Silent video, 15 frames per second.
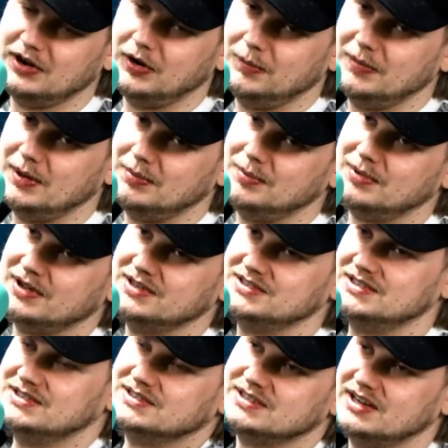know, maybe because
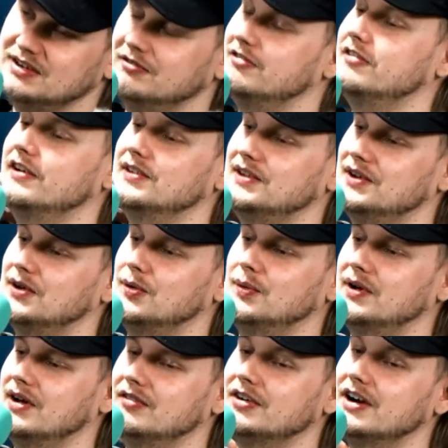he's in Philly or
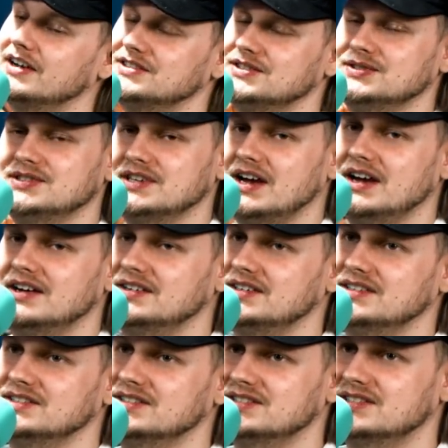whatever, as you say, and
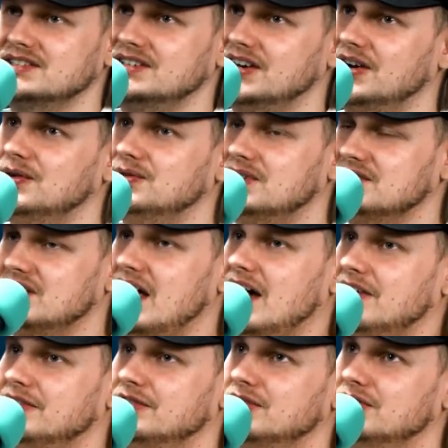he's, you know, doesn't
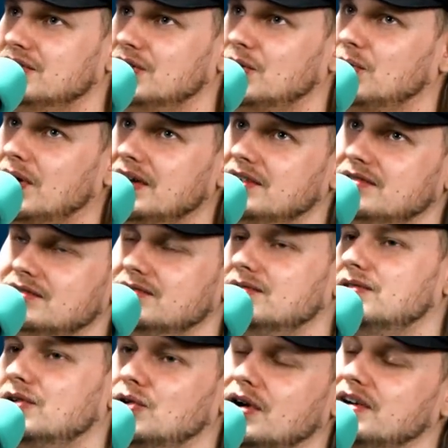have the
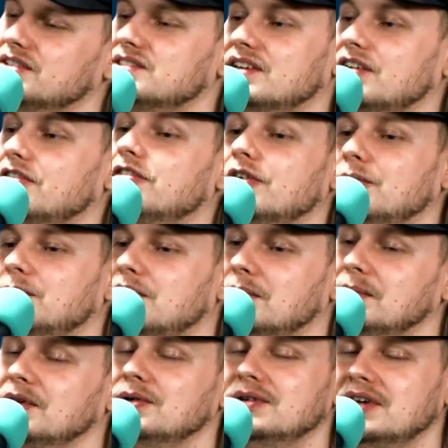greatest like film
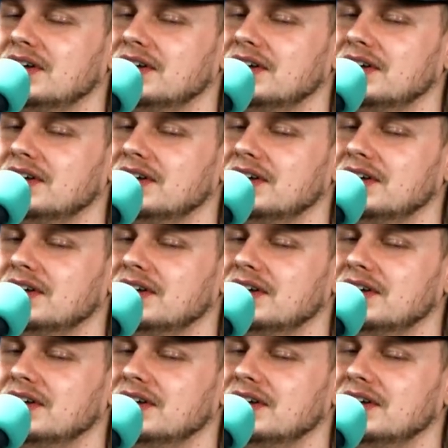community